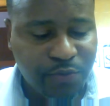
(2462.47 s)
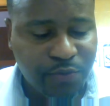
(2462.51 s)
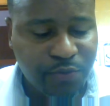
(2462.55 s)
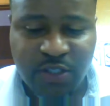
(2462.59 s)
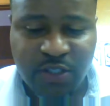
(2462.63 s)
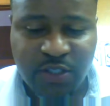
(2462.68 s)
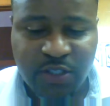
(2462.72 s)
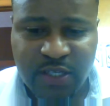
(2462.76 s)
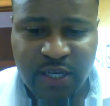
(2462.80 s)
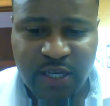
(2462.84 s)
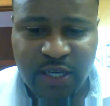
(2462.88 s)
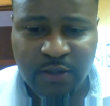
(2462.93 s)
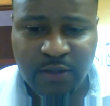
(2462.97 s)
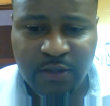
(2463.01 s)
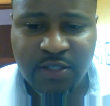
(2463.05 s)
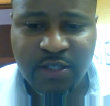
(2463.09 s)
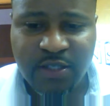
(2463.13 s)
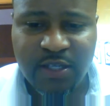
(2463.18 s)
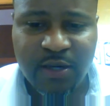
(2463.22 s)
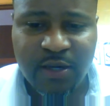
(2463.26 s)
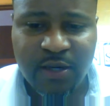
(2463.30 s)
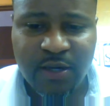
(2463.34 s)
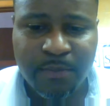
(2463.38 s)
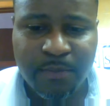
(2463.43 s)
of reaching out
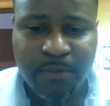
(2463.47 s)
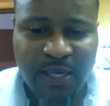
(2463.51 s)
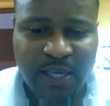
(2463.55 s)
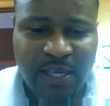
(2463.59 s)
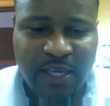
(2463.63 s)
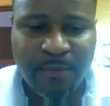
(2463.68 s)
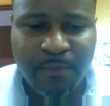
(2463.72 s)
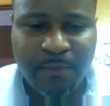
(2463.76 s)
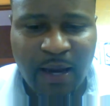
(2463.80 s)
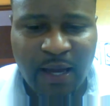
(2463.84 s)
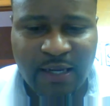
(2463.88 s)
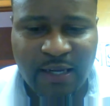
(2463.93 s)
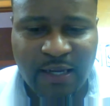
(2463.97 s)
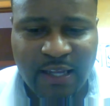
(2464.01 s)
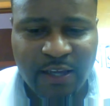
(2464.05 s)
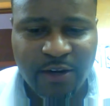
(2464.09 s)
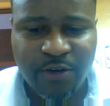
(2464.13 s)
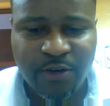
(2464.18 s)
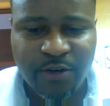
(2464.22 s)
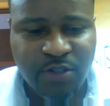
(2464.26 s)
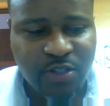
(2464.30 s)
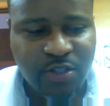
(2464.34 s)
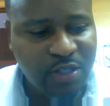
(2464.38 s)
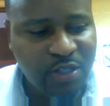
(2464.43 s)
to them. But in my
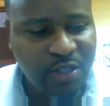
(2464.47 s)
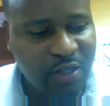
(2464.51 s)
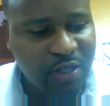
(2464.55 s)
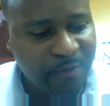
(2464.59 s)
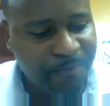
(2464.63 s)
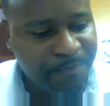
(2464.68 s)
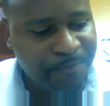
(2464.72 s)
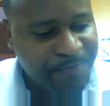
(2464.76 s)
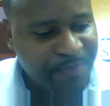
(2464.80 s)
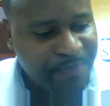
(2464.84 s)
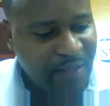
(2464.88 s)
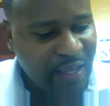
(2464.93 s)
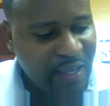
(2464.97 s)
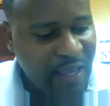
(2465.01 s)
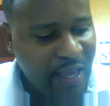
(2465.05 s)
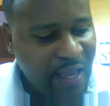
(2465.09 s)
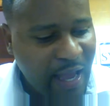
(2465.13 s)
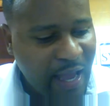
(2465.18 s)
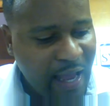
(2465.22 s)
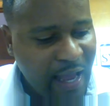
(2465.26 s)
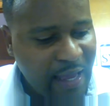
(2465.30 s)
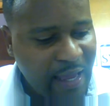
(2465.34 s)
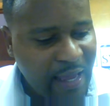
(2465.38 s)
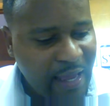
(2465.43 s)
letter to them,
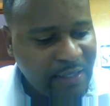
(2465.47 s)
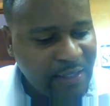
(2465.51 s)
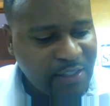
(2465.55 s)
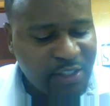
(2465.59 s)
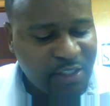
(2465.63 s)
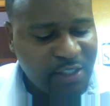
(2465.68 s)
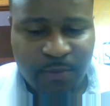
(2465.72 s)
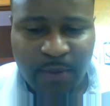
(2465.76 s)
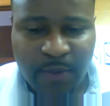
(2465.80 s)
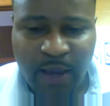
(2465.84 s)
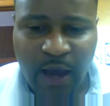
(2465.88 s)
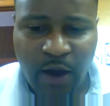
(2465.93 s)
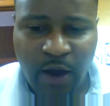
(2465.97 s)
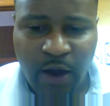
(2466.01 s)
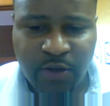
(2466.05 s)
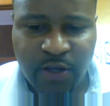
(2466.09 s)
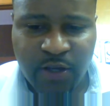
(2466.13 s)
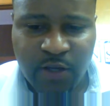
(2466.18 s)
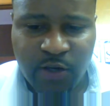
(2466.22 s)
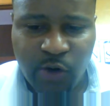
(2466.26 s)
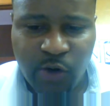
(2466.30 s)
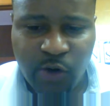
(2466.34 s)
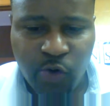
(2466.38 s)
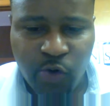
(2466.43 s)
I asked them, how
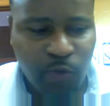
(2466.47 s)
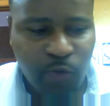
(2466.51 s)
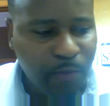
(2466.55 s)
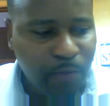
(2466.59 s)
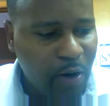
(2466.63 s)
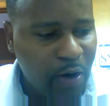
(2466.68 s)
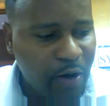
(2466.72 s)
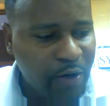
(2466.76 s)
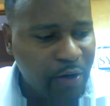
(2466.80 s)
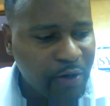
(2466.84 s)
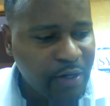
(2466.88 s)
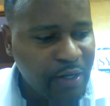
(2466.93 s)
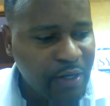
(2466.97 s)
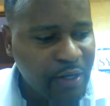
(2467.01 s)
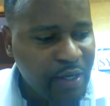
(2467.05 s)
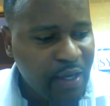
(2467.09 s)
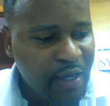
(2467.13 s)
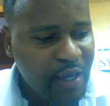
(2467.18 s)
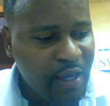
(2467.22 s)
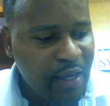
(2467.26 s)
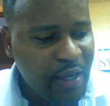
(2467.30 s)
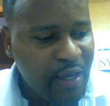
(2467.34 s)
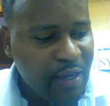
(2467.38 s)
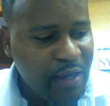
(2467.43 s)
can Hobart
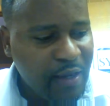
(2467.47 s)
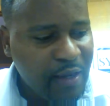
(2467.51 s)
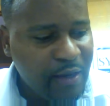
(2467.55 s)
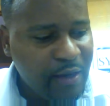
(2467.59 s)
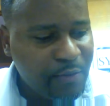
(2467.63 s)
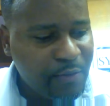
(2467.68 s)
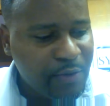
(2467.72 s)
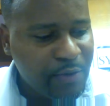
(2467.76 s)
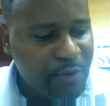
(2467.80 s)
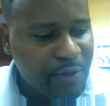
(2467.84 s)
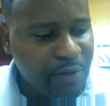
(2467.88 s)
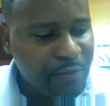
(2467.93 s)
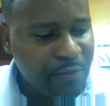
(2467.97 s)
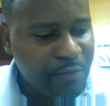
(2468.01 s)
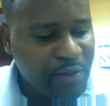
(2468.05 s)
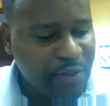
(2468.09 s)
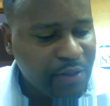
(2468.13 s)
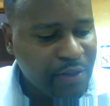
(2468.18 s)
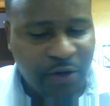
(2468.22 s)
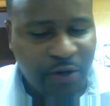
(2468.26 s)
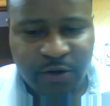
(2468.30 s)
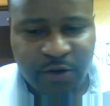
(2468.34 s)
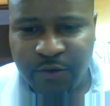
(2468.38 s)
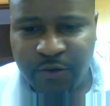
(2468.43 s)
and
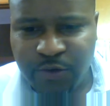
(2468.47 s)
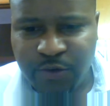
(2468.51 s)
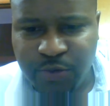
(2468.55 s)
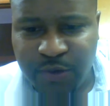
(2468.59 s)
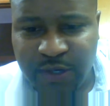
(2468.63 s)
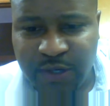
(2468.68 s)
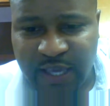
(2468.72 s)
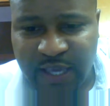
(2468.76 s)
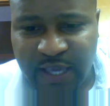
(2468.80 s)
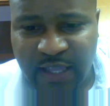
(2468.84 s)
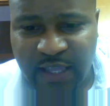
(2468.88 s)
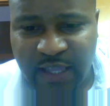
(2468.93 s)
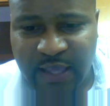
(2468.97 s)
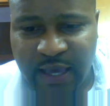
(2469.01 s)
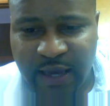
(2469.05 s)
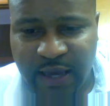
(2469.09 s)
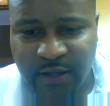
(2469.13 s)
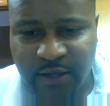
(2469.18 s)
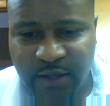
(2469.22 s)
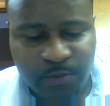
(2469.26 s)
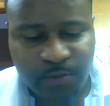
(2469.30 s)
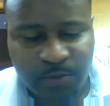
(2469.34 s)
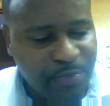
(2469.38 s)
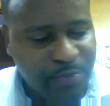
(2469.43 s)
with
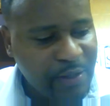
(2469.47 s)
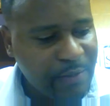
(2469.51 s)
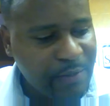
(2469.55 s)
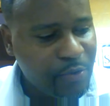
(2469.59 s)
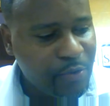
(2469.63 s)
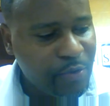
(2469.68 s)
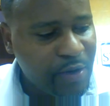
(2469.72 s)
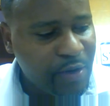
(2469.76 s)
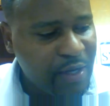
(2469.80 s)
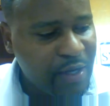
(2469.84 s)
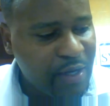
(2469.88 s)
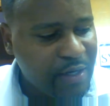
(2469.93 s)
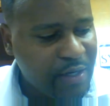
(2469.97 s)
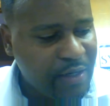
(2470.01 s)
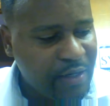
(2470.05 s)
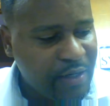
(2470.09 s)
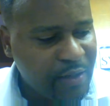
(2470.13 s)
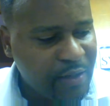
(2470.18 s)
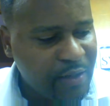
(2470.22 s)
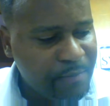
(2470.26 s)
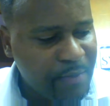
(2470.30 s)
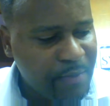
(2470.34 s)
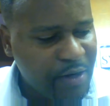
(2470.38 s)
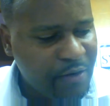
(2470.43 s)
28,000 people and
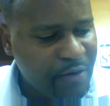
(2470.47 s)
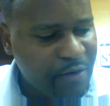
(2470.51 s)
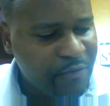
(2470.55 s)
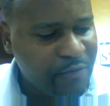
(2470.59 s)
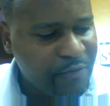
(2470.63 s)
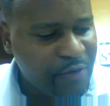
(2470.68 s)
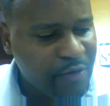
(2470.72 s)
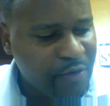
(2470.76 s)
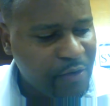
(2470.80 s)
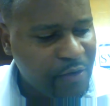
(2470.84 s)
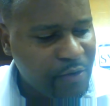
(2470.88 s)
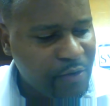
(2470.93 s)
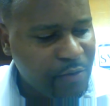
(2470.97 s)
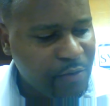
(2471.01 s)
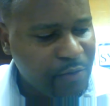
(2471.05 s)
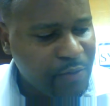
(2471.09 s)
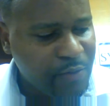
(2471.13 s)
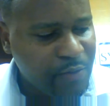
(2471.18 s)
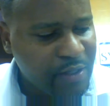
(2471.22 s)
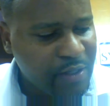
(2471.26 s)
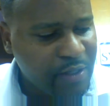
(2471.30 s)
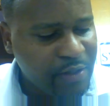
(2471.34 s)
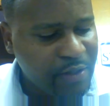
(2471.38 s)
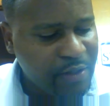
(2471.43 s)
Maryville
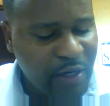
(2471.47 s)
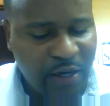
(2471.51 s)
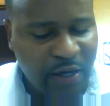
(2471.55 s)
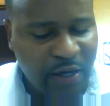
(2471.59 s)
with